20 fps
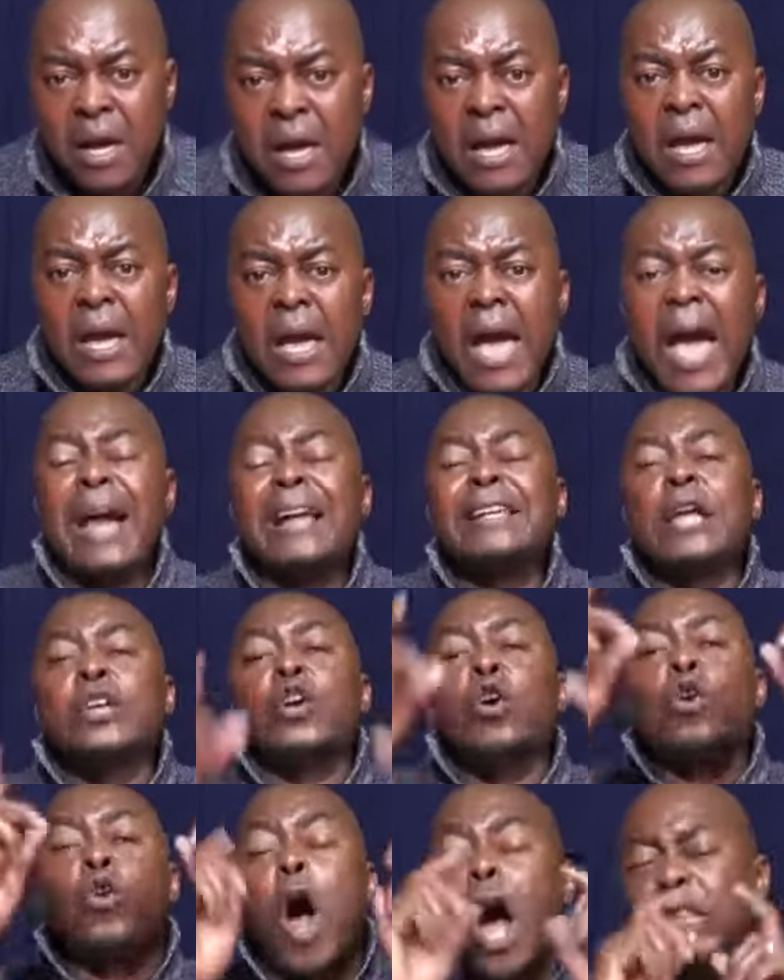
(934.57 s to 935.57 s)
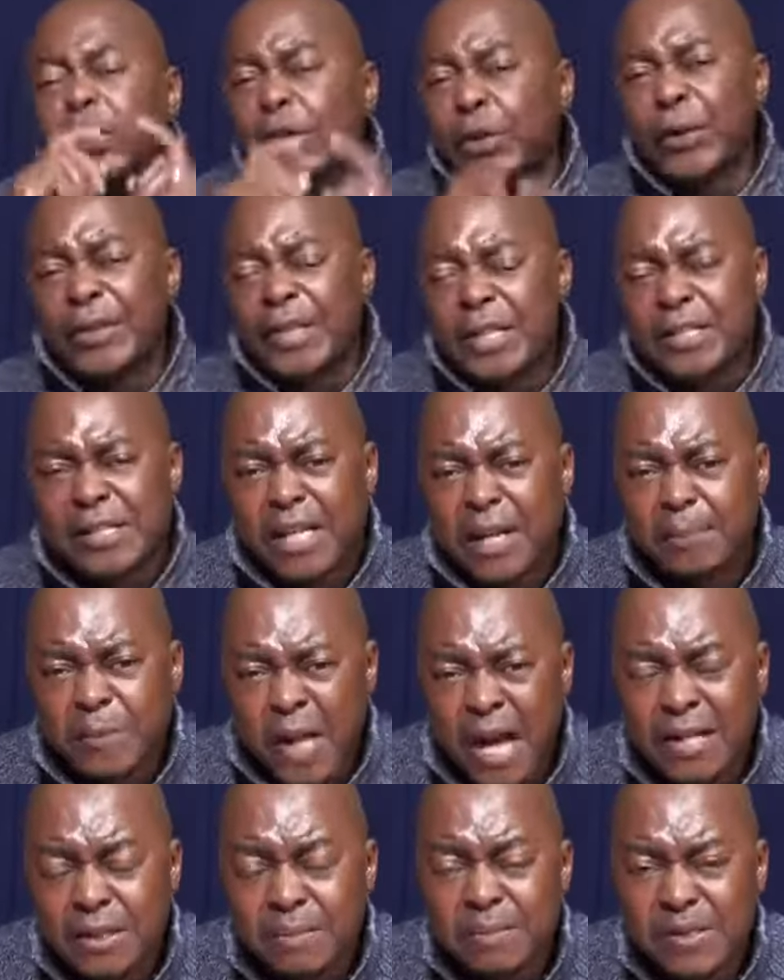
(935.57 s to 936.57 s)
And you go through these
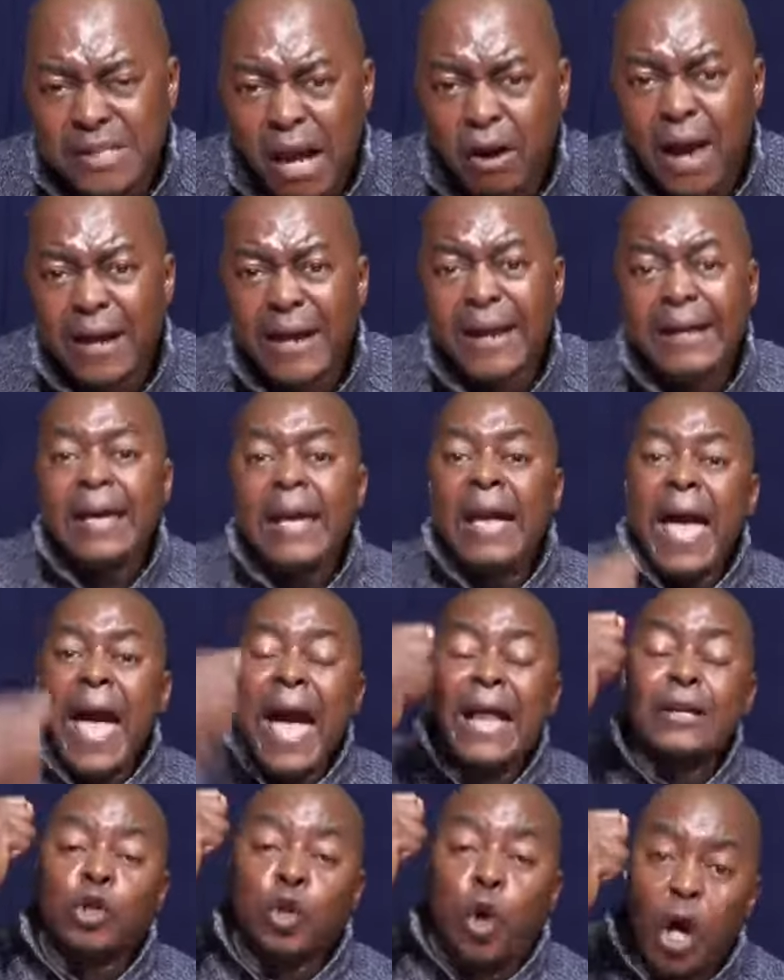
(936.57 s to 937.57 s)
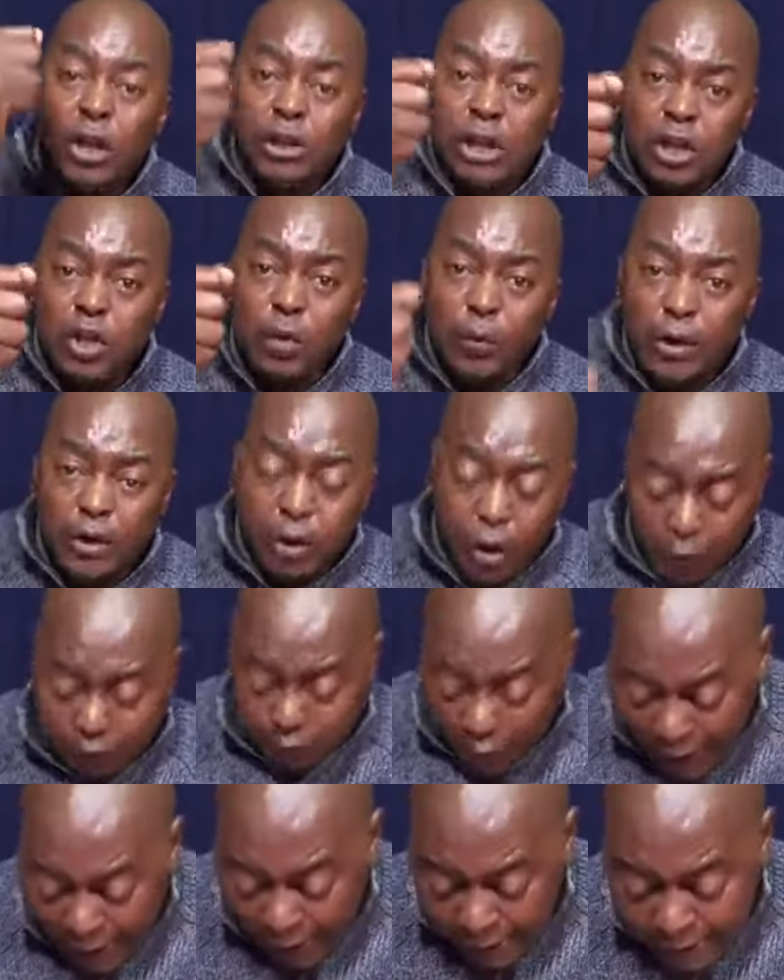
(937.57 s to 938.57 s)
scriptures, Mzalwane, and continue with your
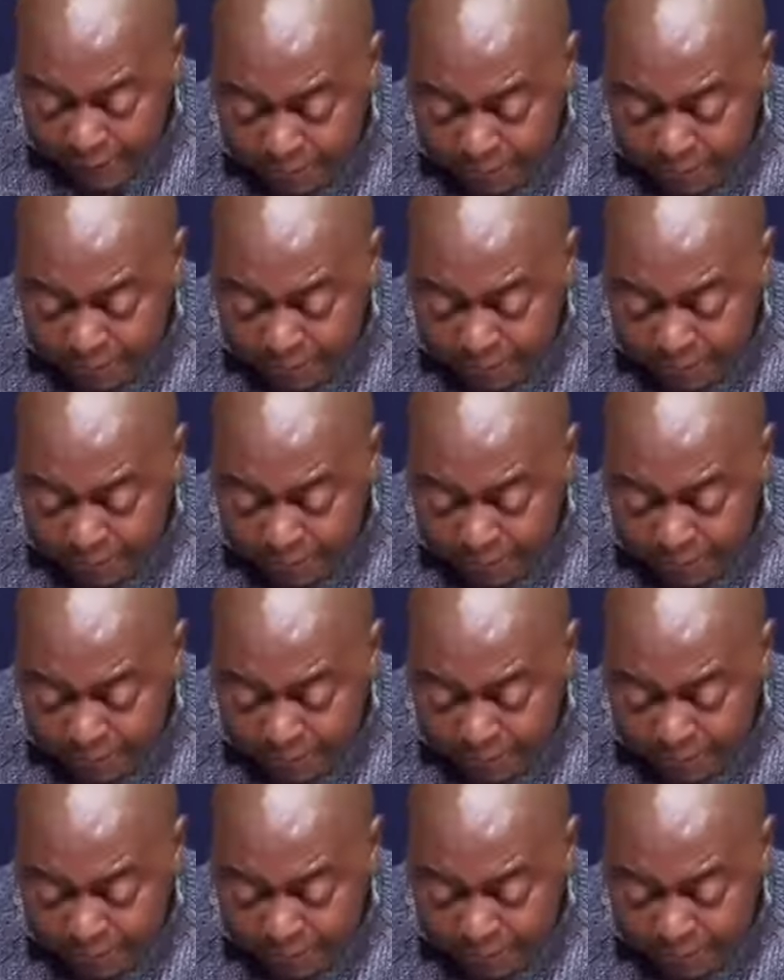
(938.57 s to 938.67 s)
fight.